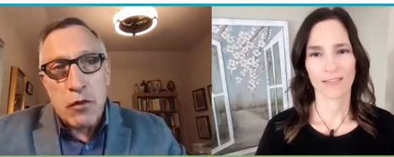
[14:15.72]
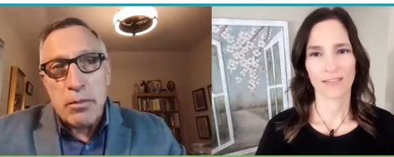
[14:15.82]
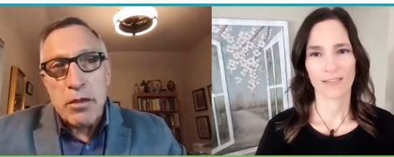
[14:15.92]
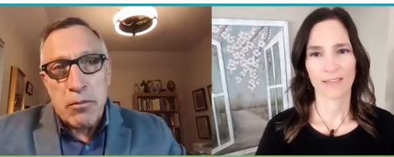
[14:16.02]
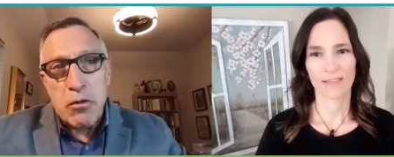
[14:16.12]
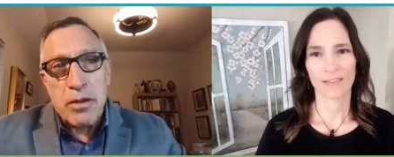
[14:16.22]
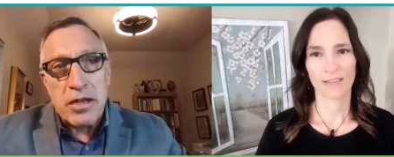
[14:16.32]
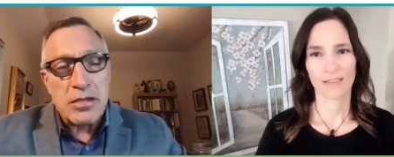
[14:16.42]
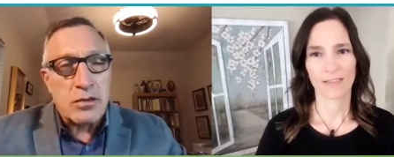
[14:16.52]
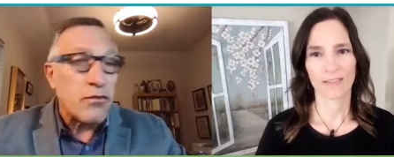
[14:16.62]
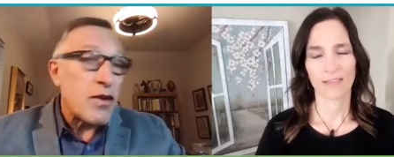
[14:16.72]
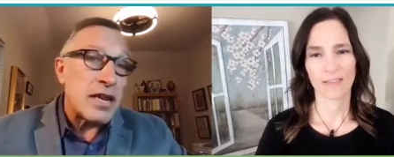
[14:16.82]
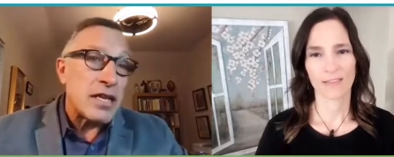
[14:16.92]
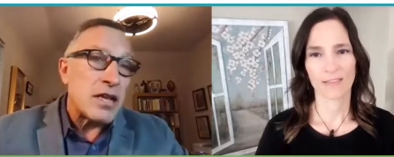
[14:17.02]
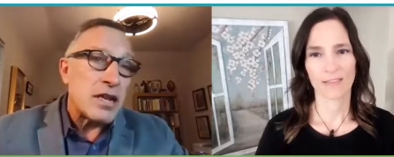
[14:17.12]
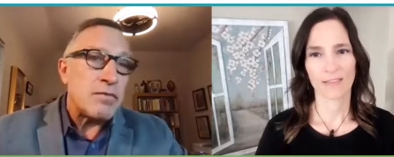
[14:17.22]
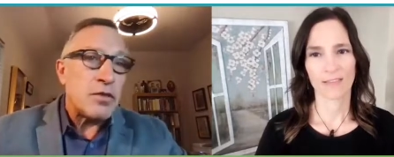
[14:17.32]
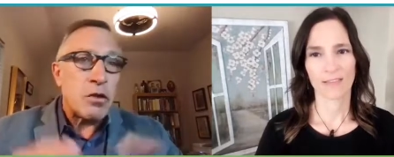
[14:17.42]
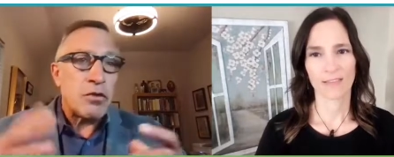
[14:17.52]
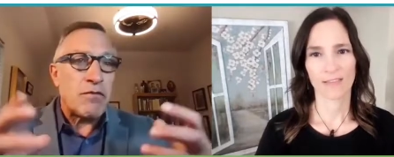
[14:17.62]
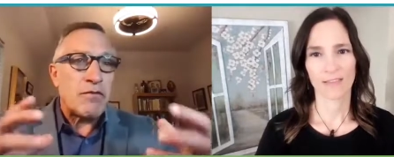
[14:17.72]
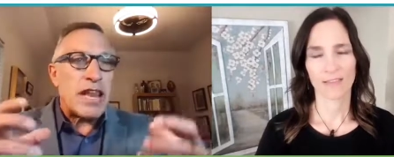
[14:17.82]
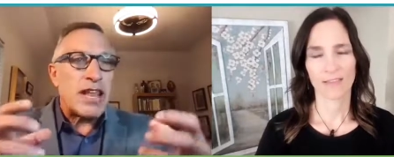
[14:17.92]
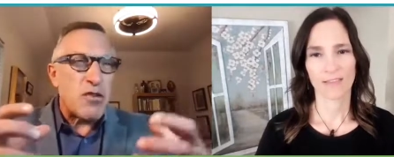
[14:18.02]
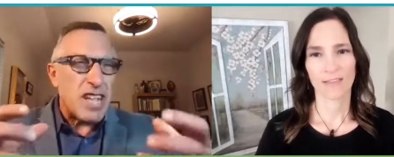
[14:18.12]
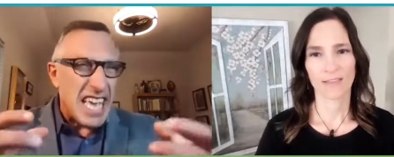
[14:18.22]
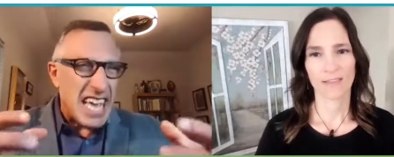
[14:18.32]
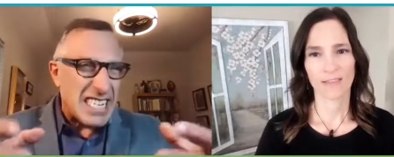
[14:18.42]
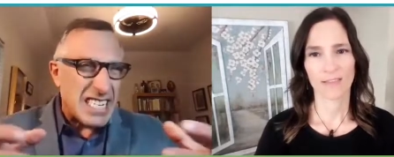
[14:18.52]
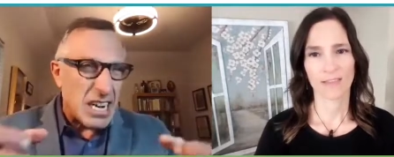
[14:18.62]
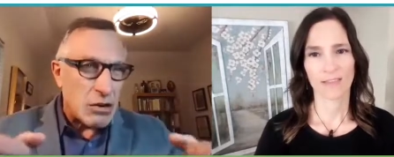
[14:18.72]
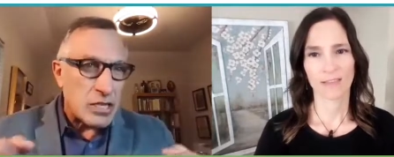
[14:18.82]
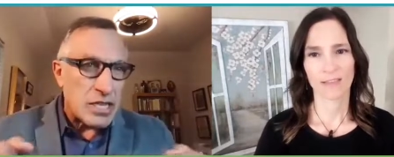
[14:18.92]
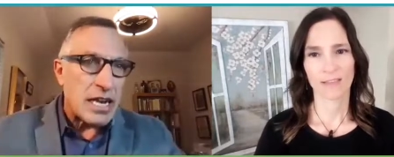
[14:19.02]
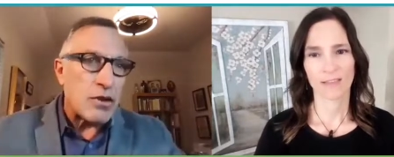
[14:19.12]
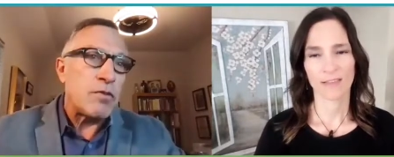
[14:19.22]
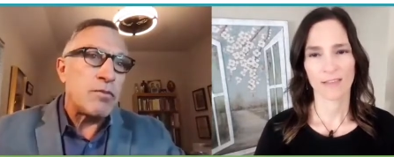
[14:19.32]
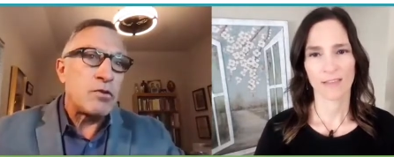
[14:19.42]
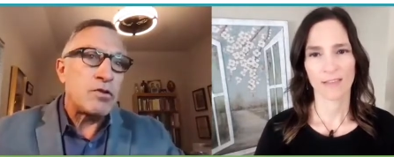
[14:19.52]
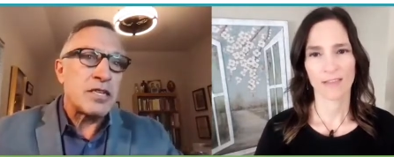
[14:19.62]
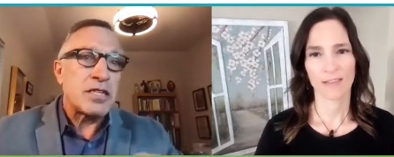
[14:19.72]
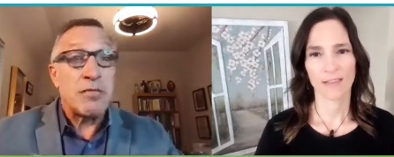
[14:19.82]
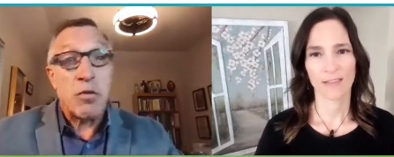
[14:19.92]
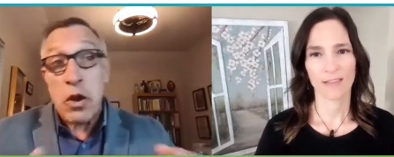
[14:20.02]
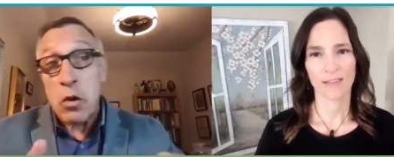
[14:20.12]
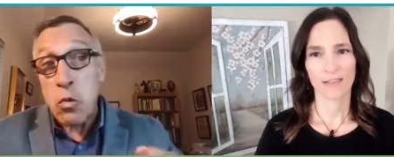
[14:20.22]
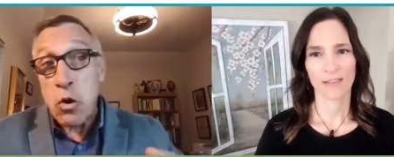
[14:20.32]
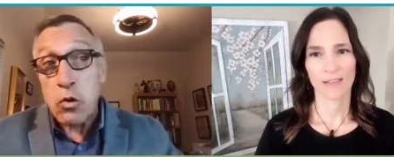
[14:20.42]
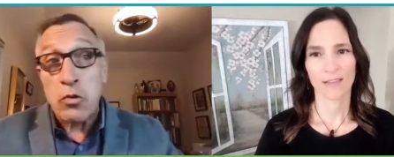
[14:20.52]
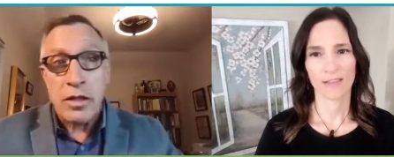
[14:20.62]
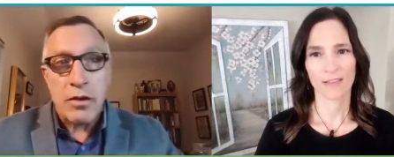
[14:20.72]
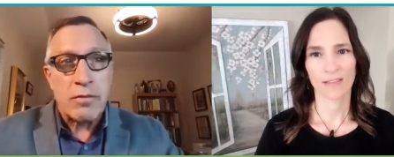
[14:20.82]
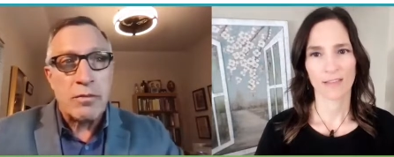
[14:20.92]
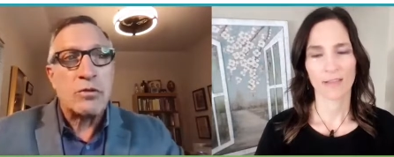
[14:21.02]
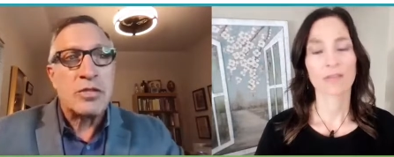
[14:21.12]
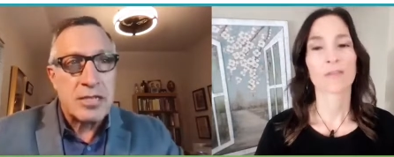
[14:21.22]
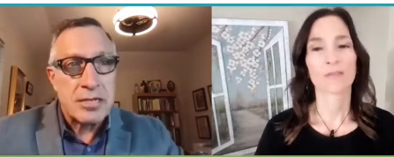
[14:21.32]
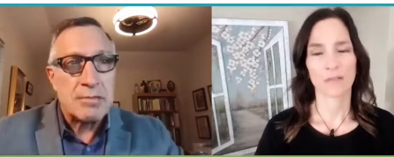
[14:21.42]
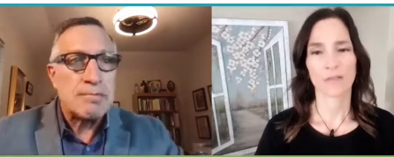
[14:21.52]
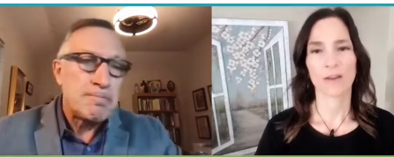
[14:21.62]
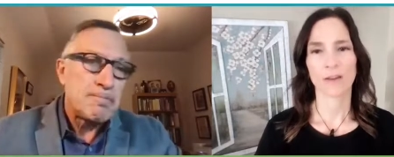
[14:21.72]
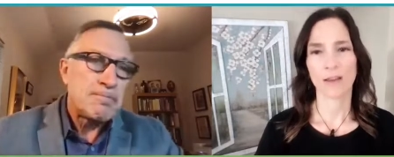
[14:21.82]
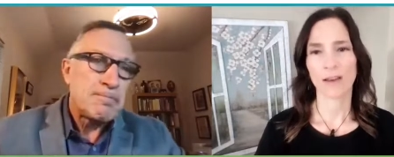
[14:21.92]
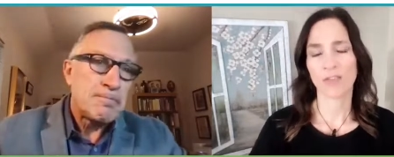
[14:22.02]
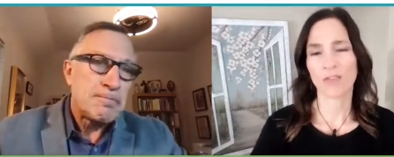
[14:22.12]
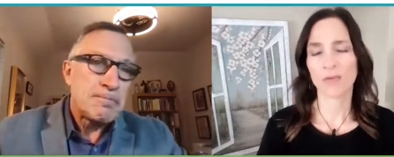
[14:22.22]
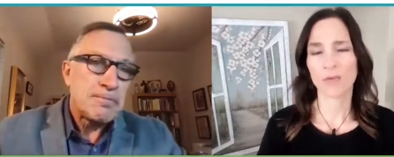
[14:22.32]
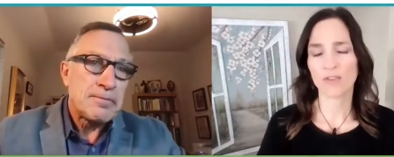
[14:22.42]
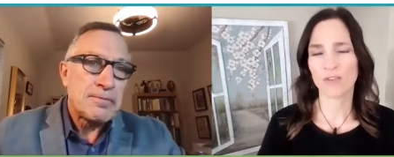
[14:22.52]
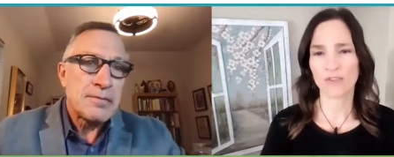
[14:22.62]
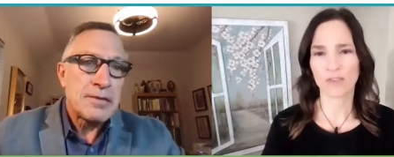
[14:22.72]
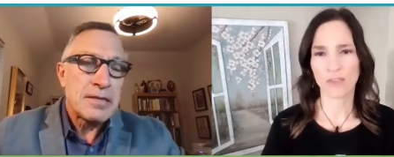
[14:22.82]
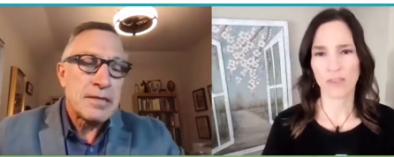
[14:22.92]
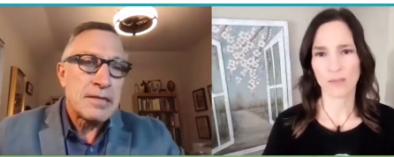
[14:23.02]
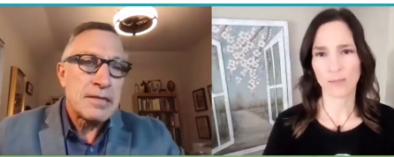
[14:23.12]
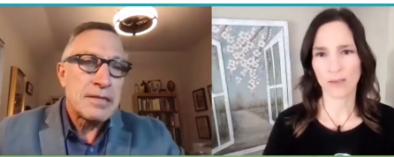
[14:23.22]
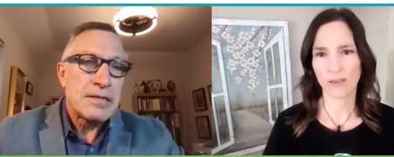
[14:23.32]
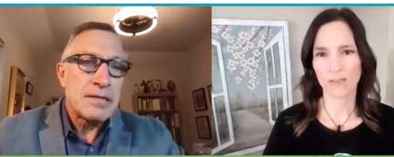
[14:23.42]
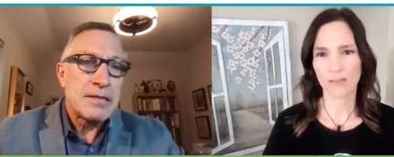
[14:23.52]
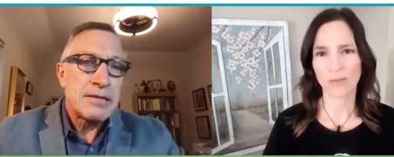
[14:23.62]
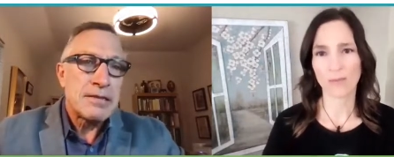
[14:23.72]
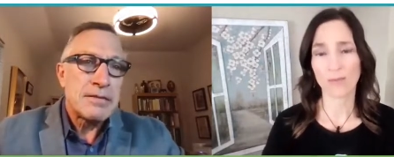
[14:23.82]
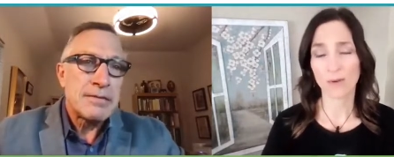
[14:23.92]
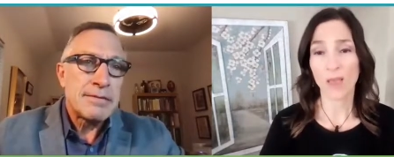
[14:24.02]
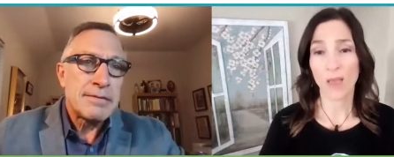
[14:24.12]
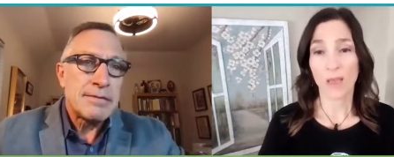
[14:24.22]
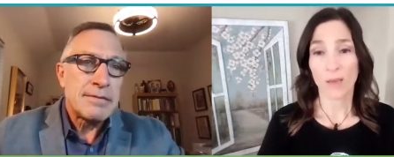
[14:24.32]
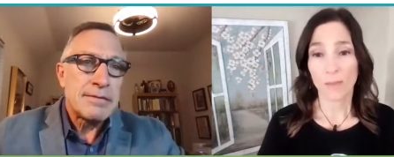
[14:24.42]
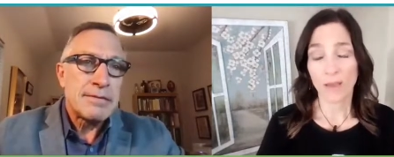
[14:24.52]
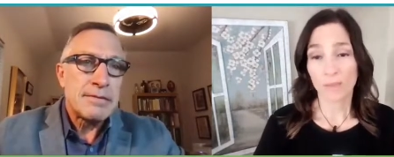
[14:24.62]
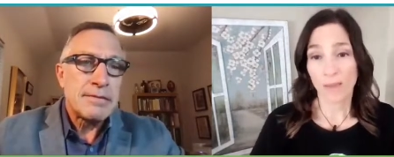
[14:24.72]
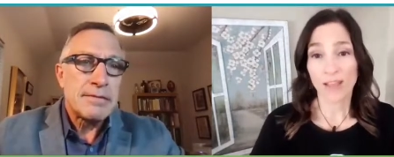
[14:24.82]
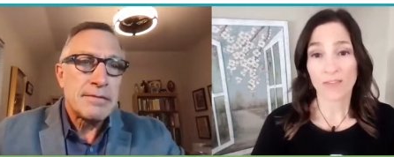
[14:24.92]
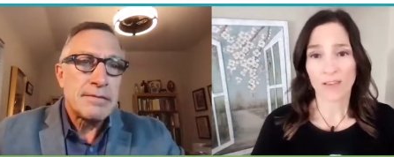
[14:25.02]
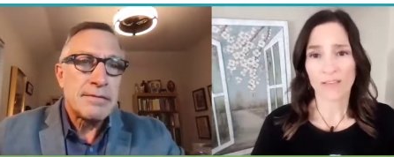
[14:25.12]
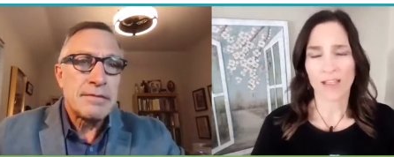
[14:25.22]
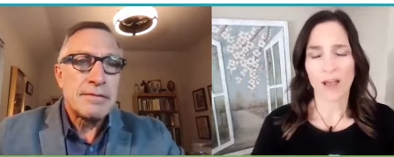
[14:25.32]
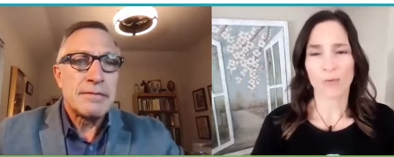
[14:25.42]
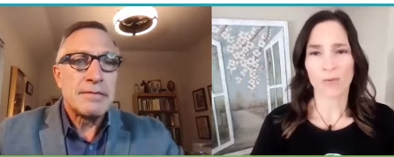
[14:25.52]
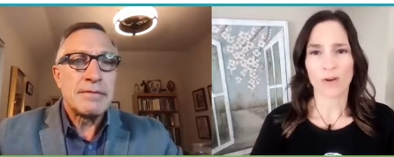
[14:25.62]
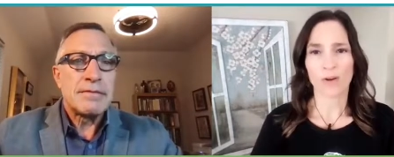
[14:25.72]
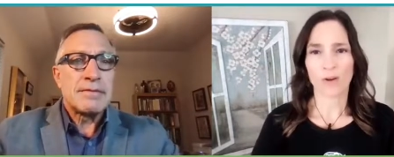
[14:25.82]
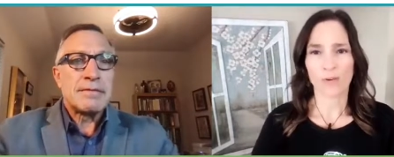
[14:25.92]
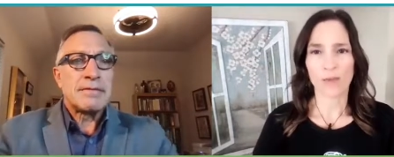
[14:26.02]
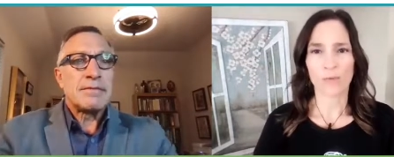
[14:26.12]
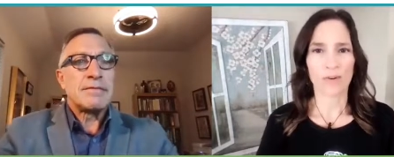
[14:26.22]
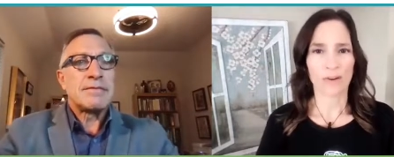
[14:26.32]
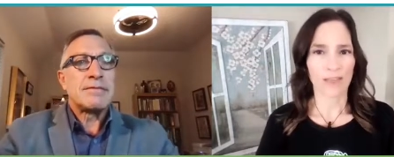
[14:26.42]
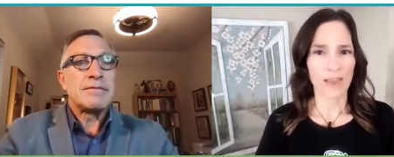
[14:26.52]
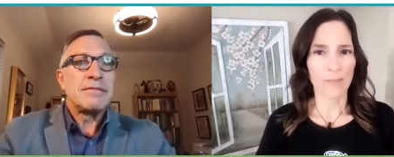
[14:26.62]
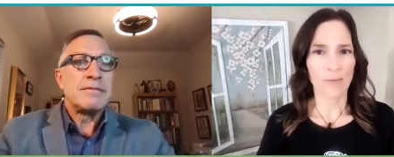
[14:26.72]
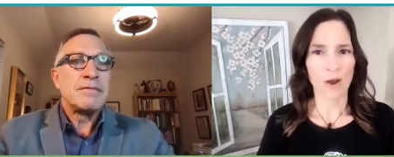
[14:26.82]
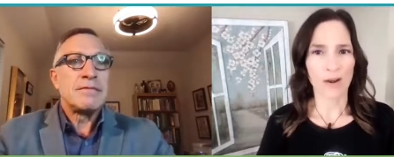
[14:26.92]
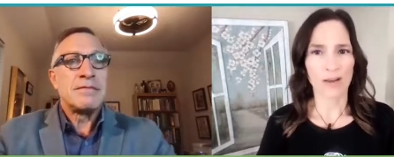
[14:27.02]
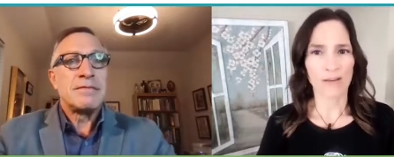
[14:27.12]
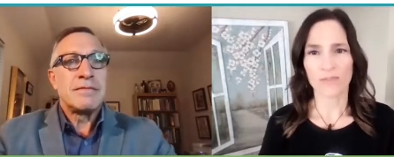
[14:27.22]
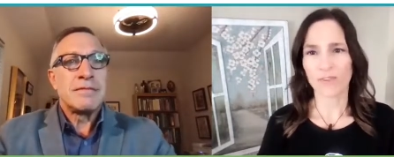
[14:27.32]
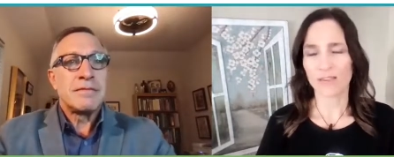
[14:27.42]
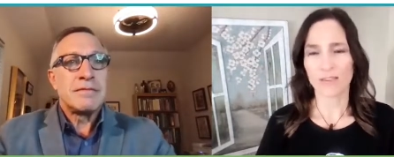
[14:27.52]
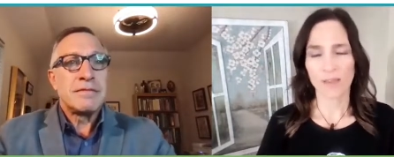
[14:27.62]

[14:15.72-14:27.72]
Speaker 1: people because they're finally going to, you know, they finally are engaged in understanding your immune system and want to work with their immune system.
Speaker 2: Right. And I think the research is key because every, you know, m- many of us now we want to know, okay, we're going to take a product. If it's a